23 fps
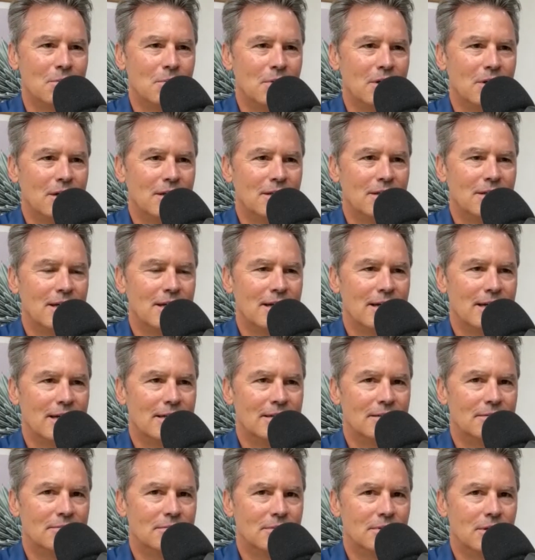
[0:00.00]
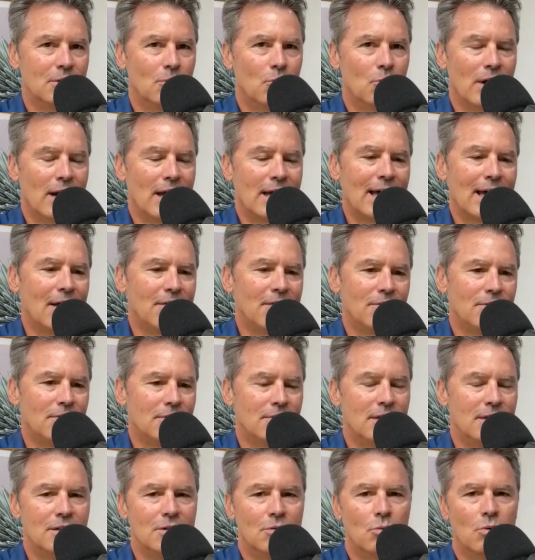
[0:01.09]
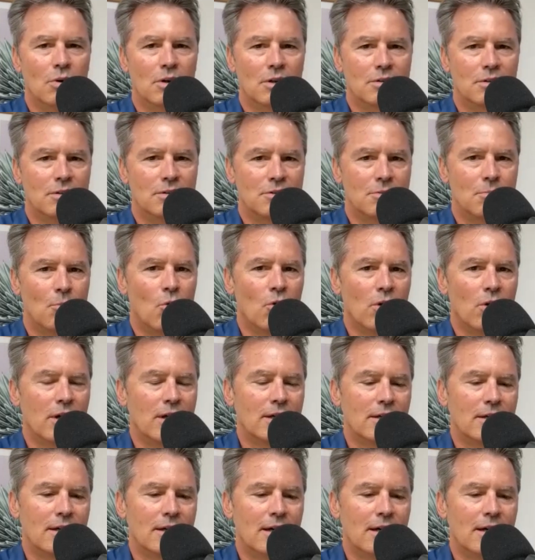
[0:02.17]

But when I got into work this morning,